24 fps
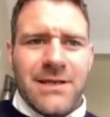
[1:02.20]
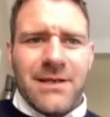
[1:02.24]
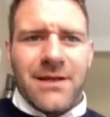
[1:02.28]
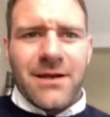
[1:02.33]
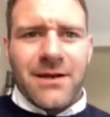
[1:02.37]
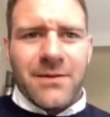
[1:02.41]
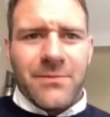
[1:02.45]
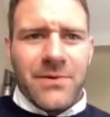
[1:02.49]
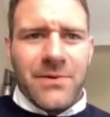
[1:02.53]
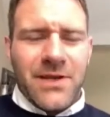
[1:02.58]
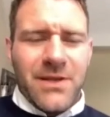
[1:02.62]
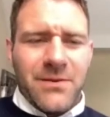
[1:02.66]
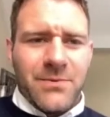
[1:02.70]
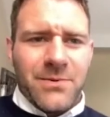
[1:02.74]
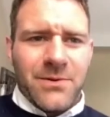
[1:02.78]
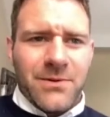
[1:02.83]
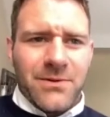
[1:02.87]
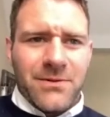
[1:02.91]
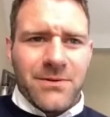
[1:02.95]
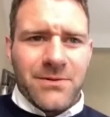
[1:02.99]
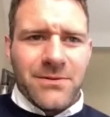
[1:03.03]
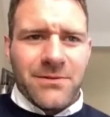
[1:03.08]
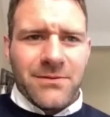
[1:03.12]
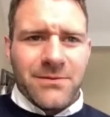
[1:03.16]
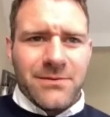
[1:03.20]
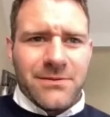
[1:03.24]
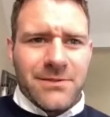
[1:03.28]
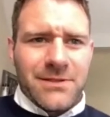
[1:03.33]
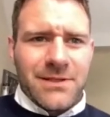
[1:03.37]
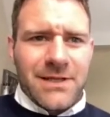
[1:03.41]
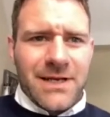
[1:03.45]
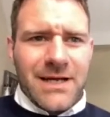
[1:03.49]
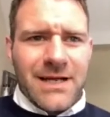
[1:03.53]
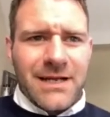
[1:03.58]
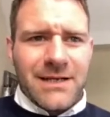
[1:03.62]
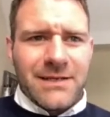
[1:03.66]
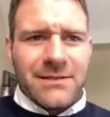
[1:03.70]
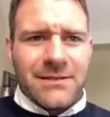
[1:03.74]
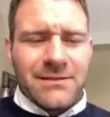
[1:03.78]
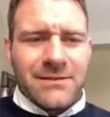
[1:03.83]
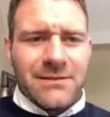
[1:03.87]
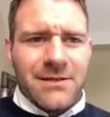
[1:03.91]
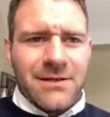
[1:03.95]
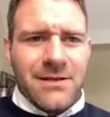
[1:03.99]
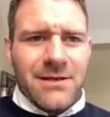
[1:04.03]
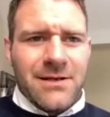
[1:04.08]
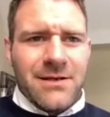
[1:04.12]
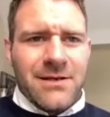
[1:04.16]
lot of people that
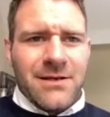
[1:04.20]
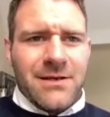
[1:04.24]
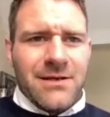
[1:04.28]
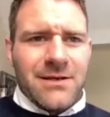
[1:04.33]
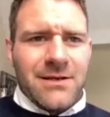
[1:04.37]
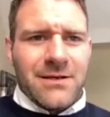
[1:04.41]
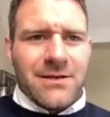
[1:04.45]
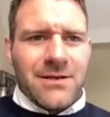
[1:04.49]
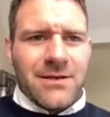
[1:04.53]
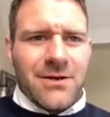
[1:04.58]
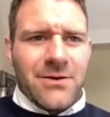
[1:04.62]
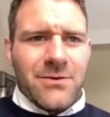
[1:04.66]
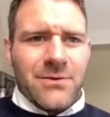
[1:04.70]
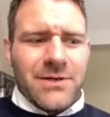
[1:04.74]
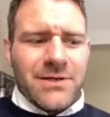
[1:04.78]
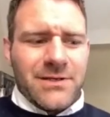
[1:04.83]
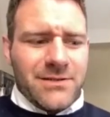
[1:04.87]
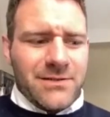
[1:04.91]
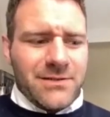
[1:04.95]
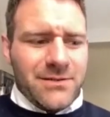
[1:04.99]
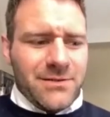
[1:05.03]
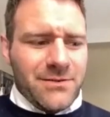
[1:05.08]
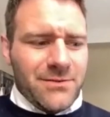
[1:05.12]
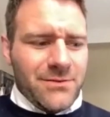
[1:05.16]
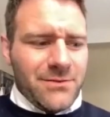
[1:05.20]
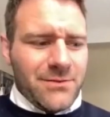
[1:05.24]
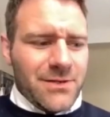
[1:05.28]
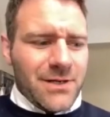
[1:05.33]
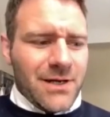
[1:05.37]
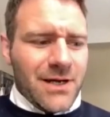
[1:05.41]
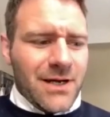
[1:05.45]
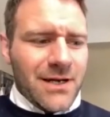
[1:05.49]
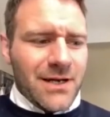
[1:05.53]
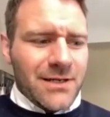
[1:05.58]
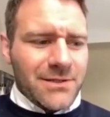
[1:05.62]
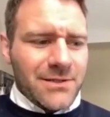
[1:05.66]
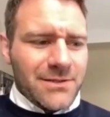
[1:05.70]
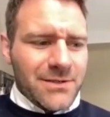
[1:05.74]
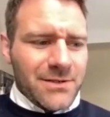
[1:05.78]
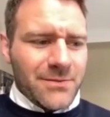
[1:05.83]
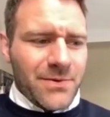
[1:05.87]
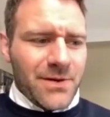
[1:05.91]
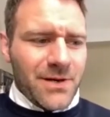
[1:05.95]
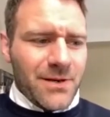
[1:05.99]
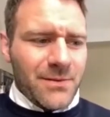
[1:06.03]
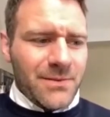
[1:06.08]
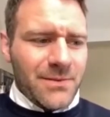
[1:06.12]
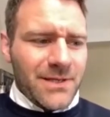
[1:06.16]
go into college are
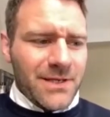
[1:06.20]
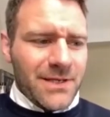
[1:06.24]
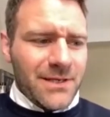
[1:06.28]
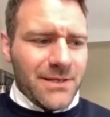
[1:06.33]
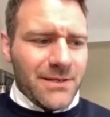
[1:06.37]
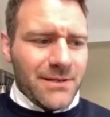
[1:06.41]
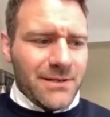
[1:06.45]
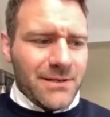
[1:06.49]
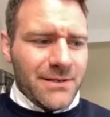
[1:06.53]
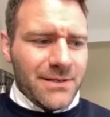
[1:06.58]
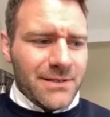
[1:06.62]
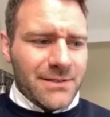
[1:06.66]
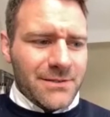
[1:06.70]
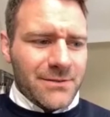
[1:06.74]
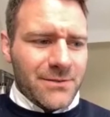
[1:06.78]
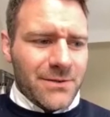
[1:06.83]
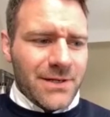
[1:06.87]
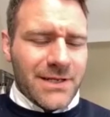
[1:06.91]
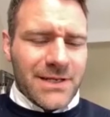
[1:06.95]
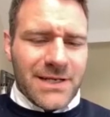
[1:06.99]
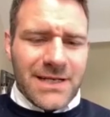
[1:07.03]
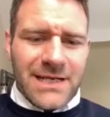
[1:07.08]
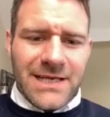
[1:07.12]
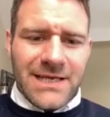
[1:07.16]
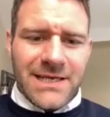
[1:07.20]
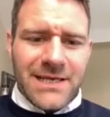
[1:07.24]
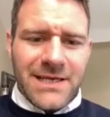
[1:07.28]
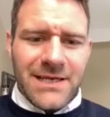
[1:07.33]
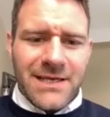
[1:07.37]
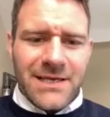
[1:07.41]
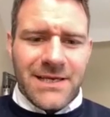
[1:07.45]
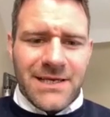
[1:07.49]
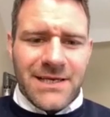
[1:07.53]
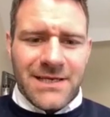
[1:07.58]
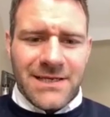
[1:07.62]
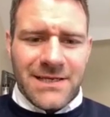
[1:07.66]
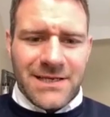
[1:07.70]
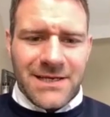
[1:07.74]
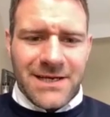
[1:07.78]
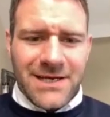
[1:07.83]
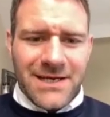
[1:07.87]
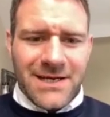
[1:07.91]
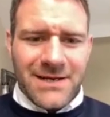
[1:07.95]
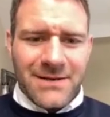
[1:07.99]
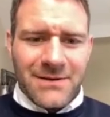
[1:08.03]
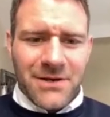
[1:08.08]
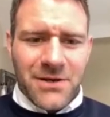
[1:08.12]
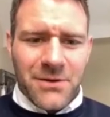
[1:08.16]
probably, it's quite cliquey
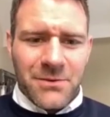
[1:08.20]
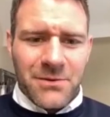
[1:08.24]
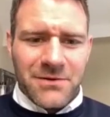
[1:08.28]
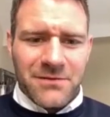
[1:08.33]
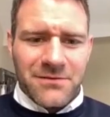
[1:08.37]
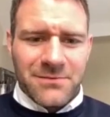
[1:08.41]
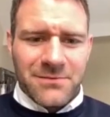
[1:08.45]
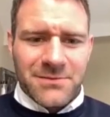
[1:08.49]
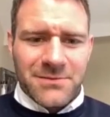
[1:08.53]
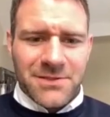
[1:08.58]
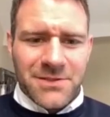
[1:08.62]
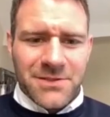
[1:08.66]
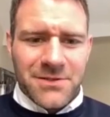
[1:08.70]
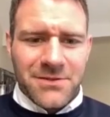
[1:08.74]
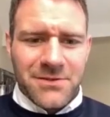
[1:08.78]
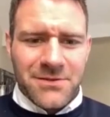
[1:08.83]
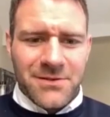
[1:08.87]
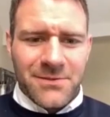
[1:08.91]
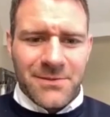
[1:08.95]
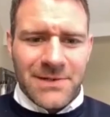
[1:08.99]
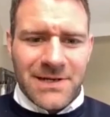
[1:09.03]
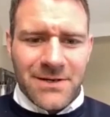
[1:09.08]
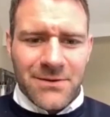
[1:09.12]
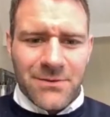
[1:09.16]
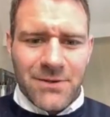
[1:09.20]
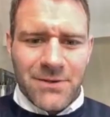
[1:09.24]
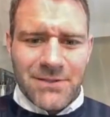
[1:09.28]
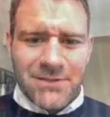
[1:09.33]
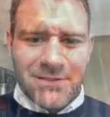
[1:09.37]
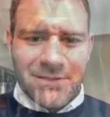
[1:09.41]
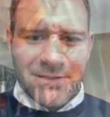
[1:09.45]
coming from school, no matter what